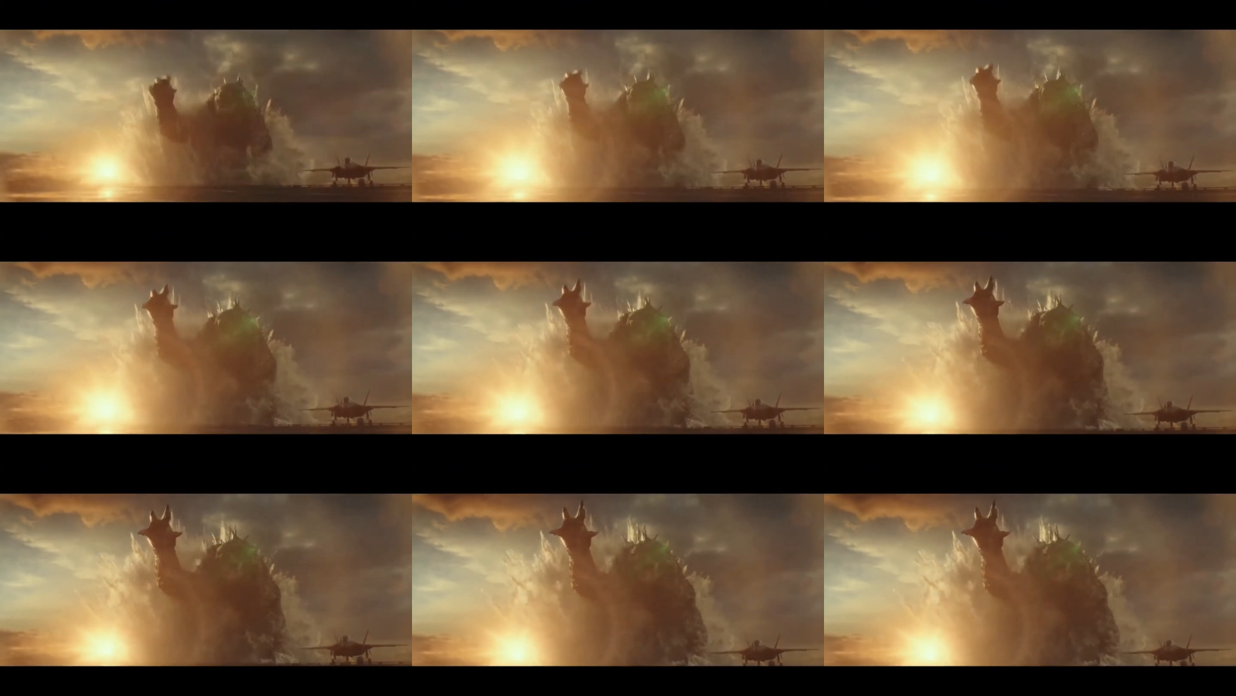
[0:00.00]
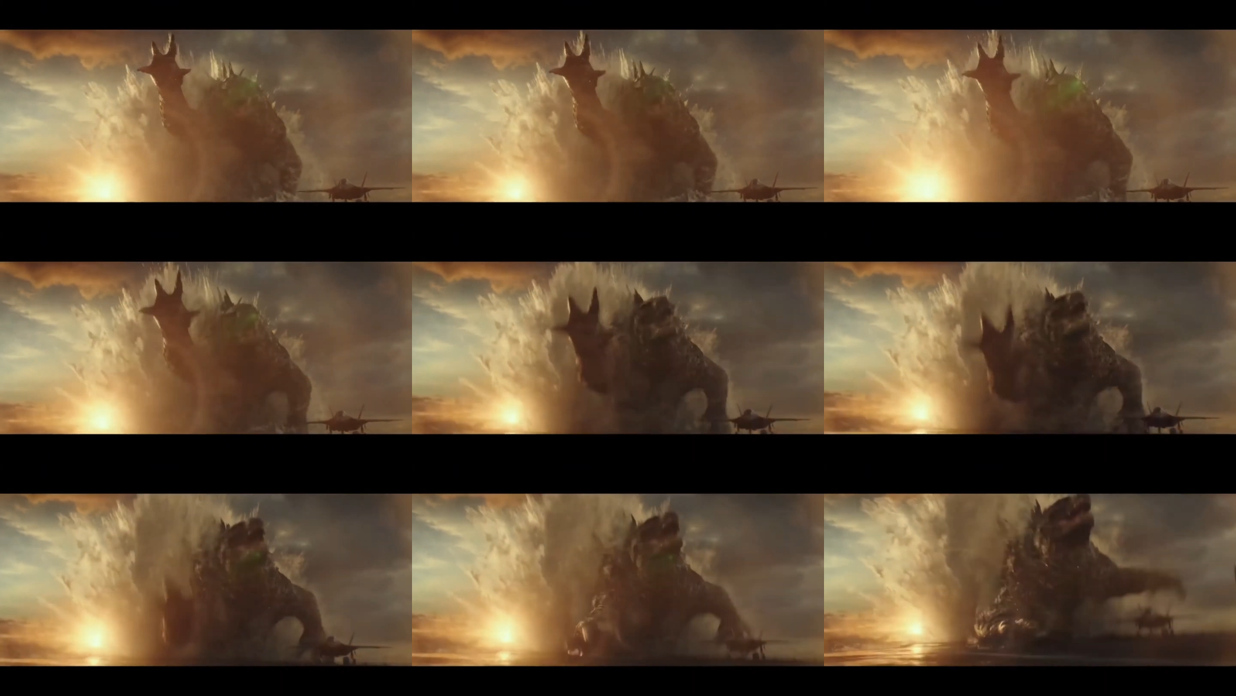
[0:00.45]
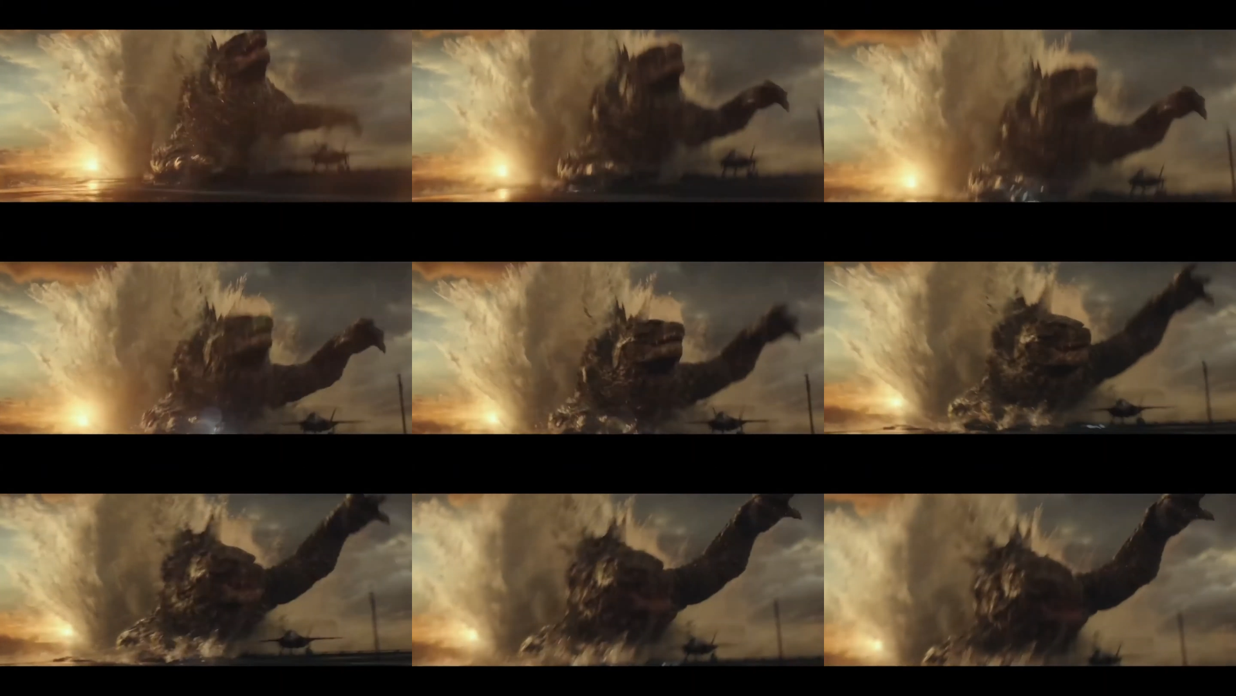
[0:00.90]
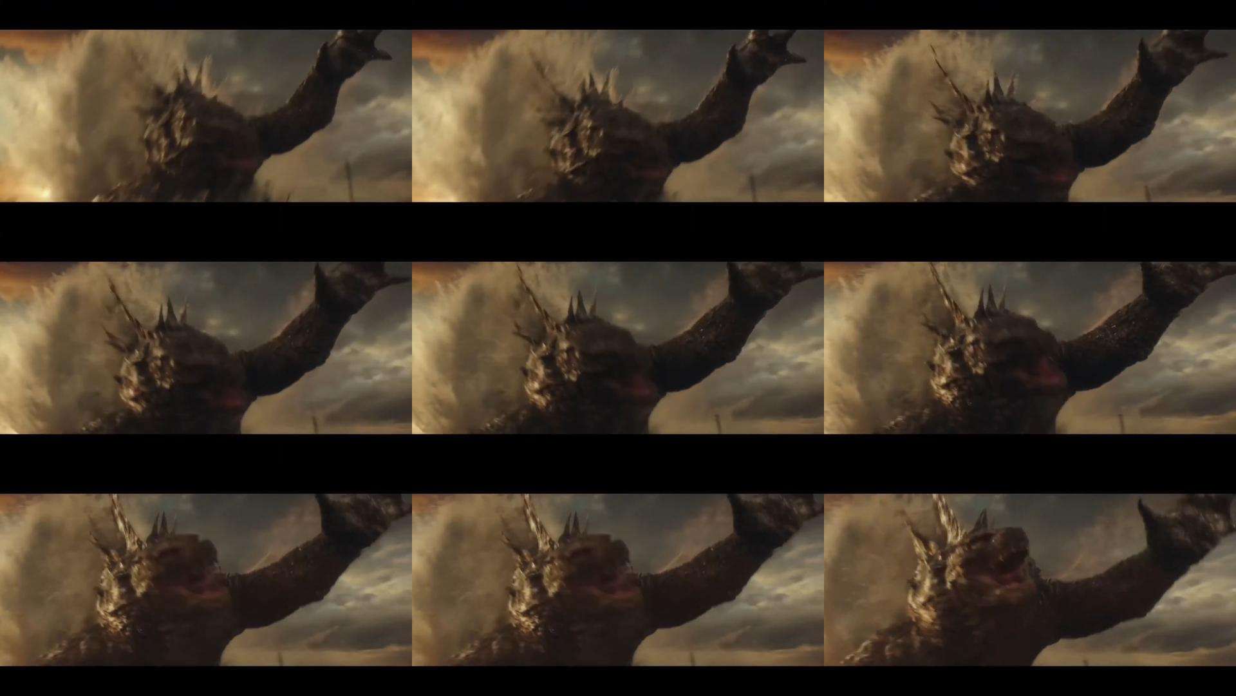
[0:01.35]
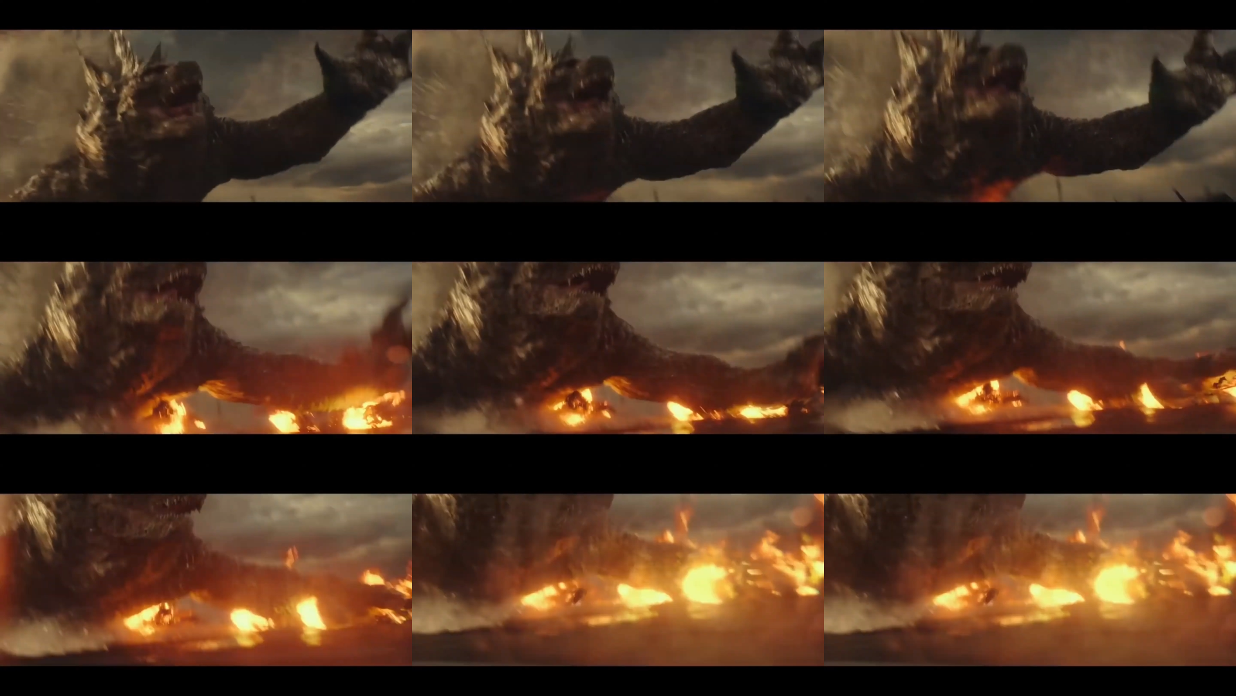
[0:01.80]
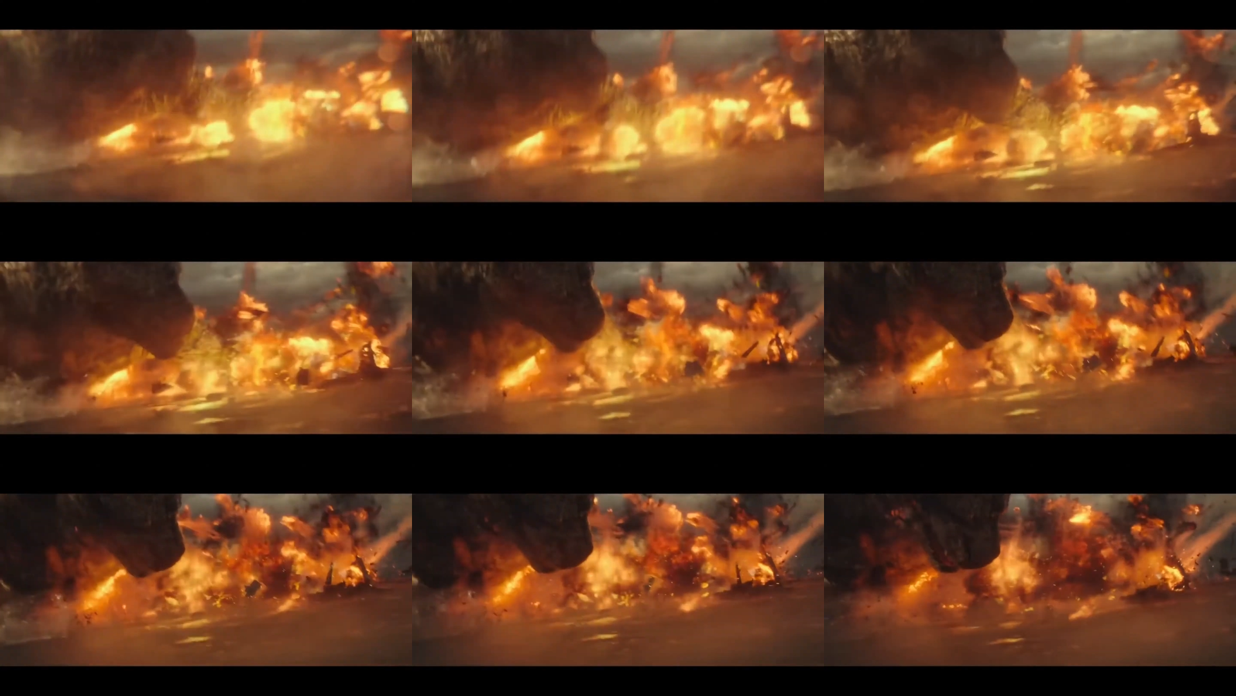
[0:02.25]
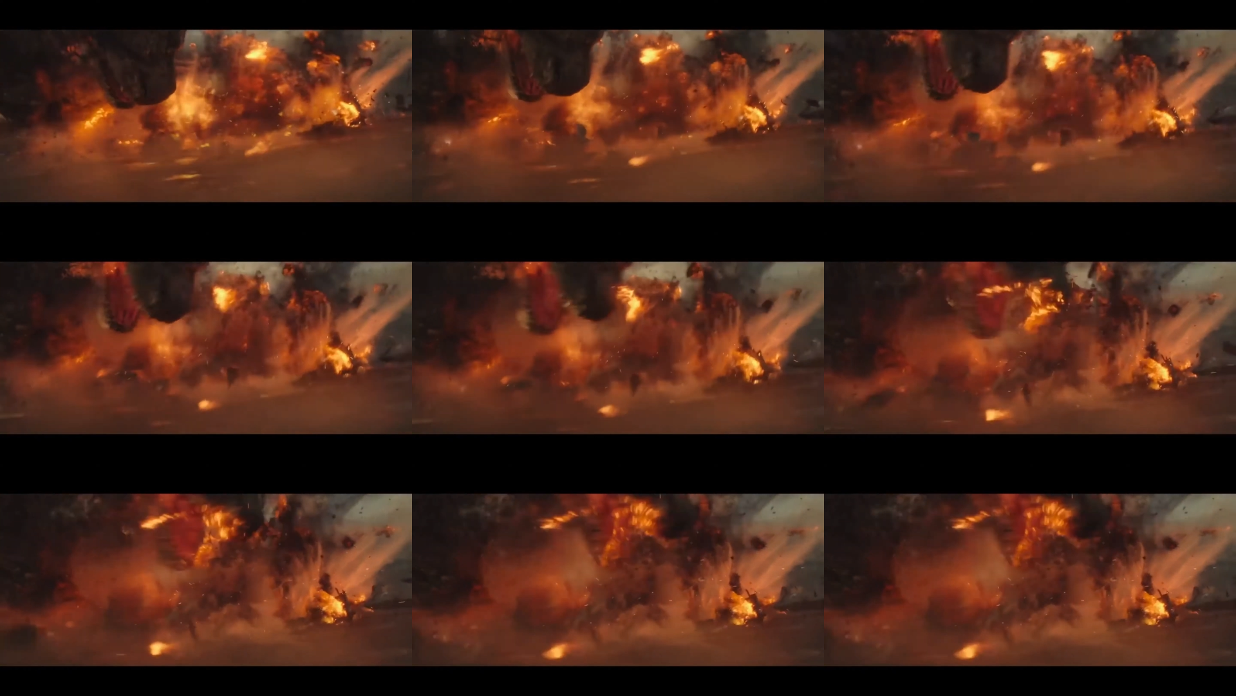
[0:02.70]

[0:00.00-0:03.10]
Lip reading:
Nobody's mouth can be seen.